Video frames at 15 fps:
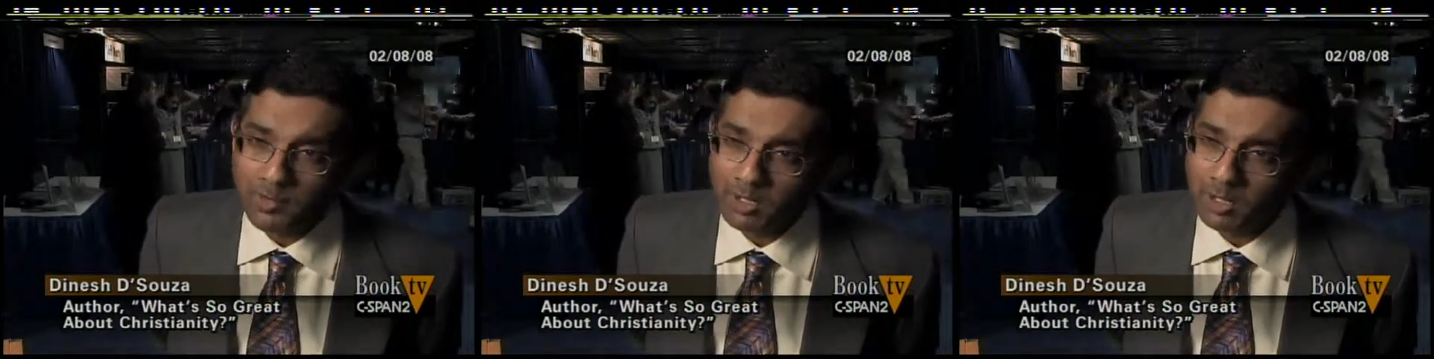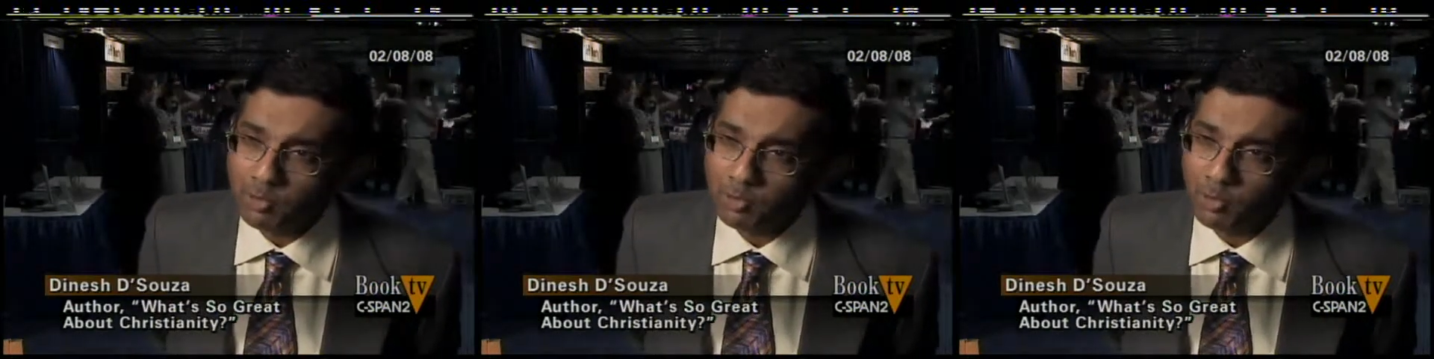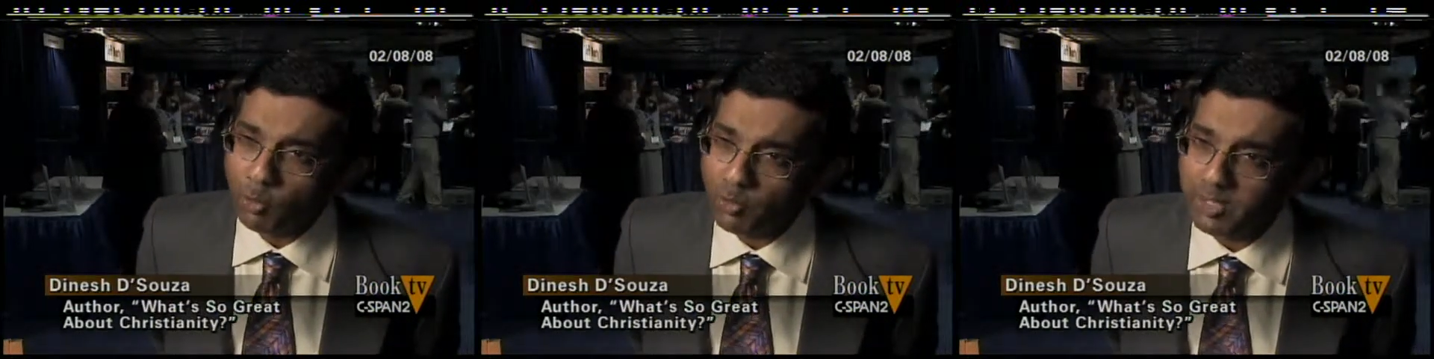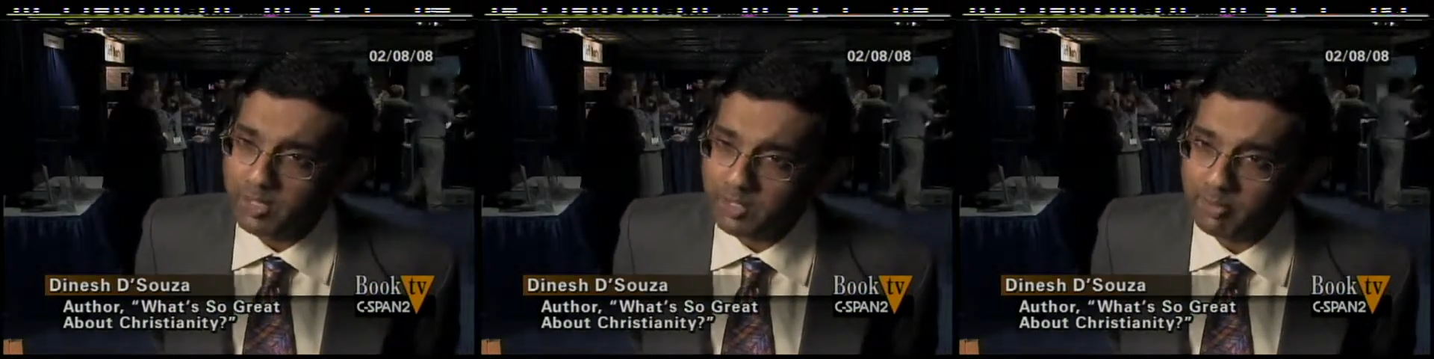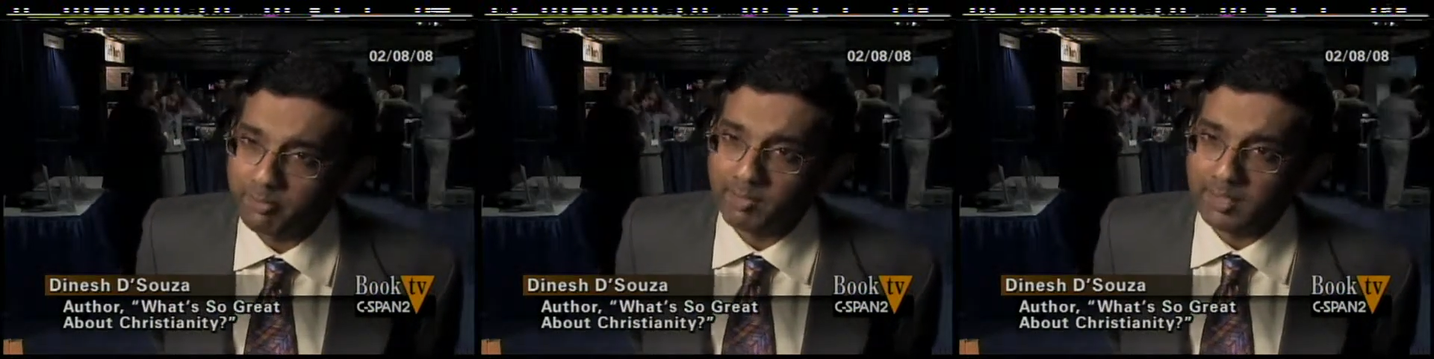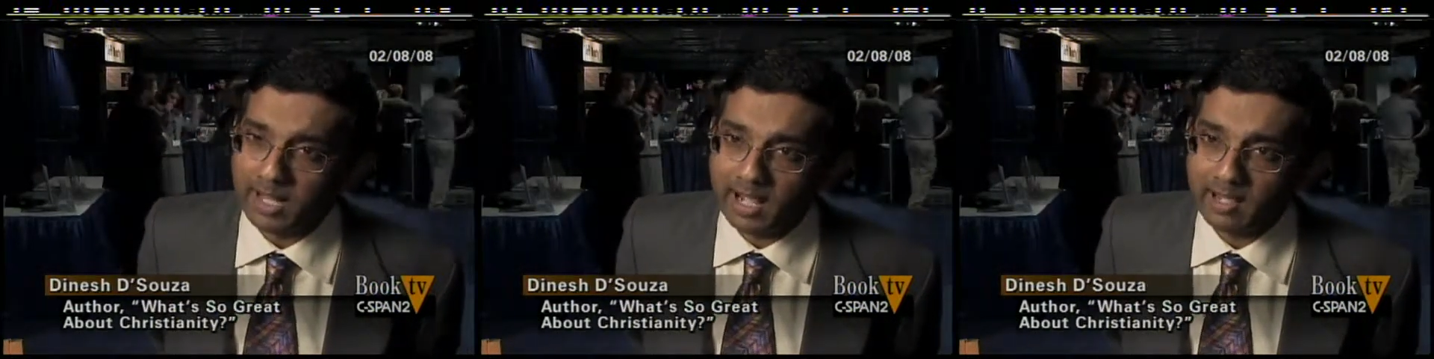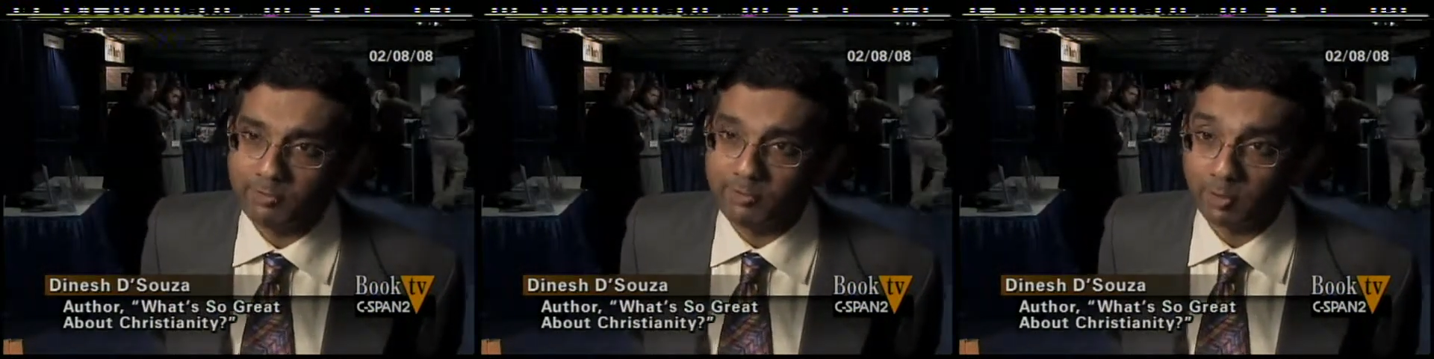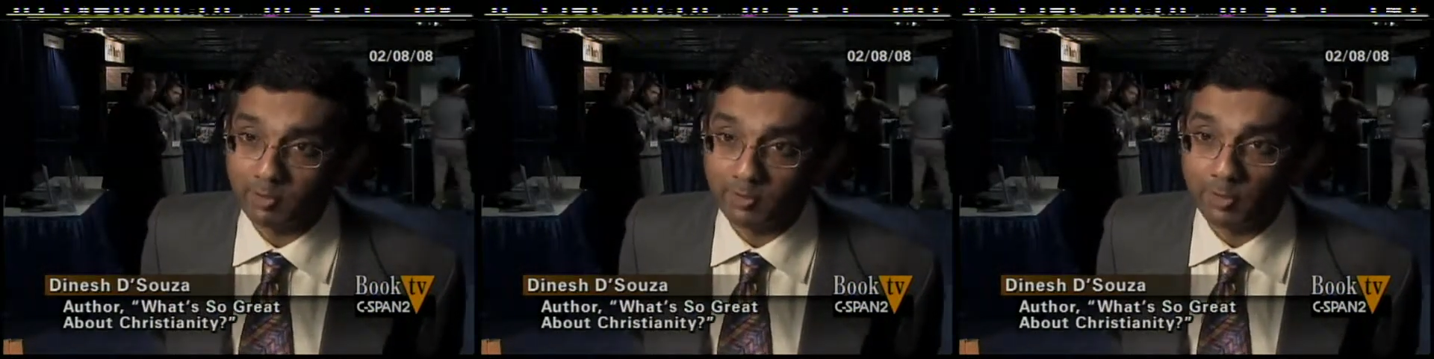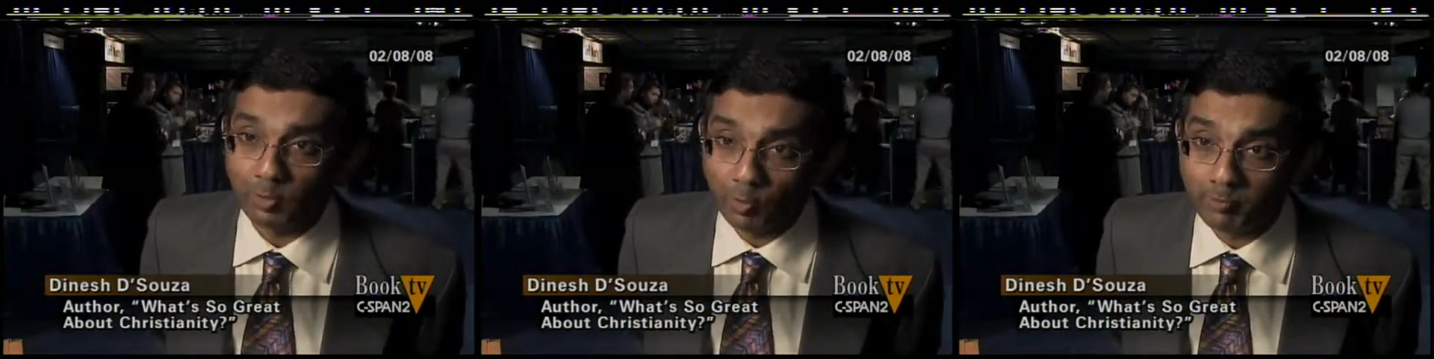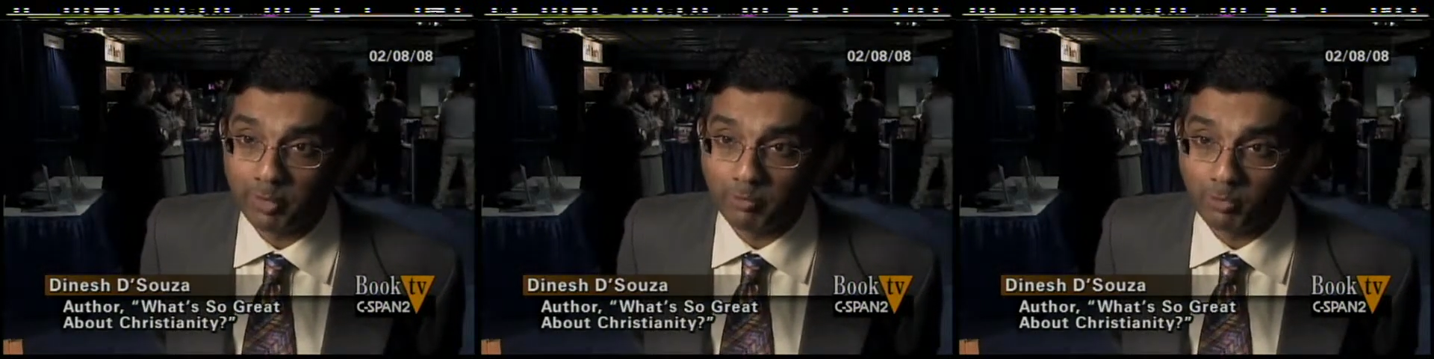a totally different answer to the
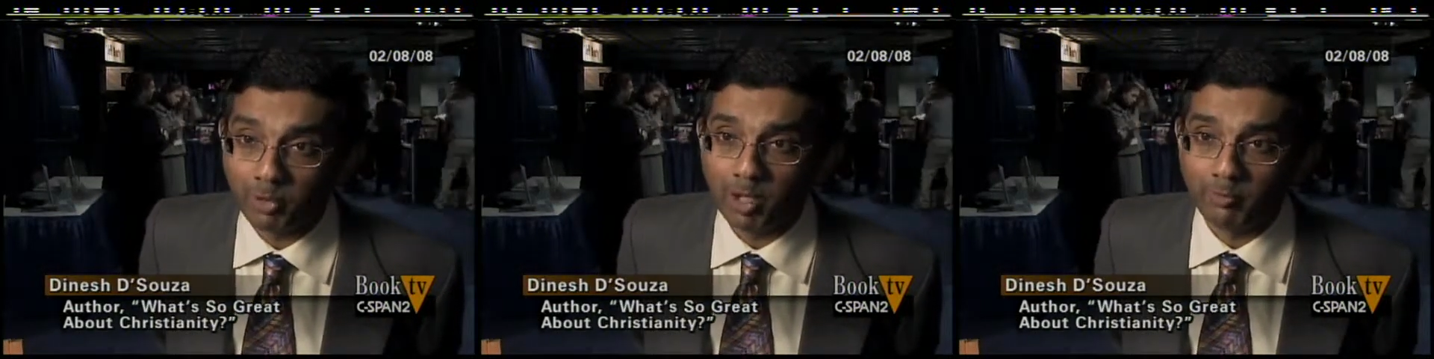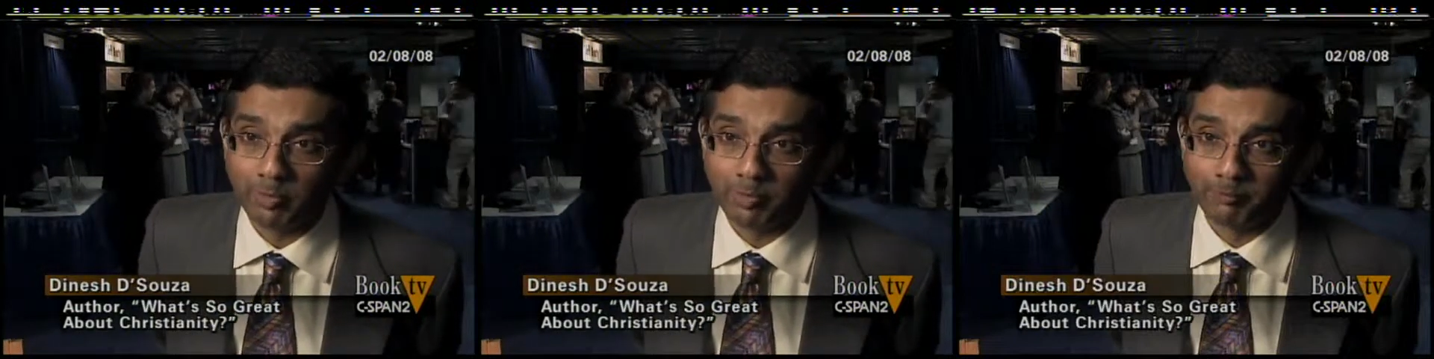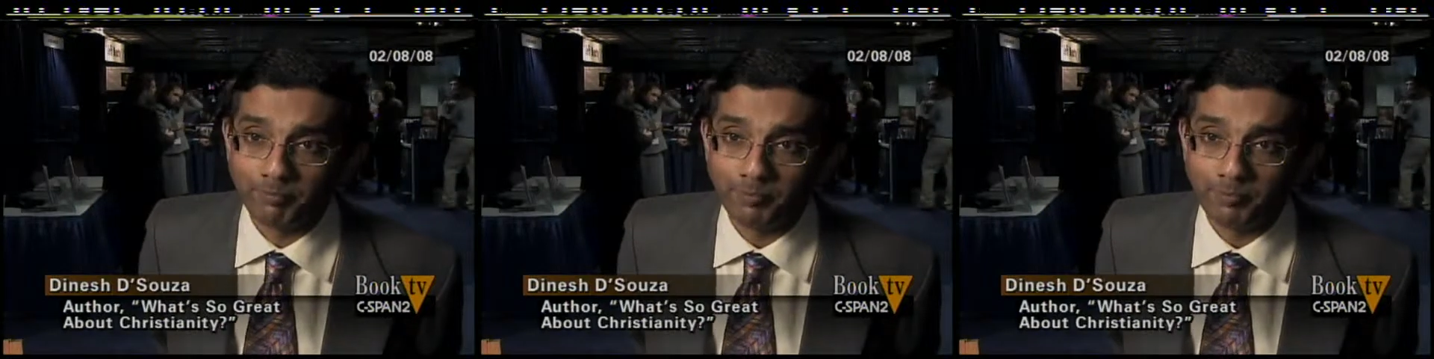human problem.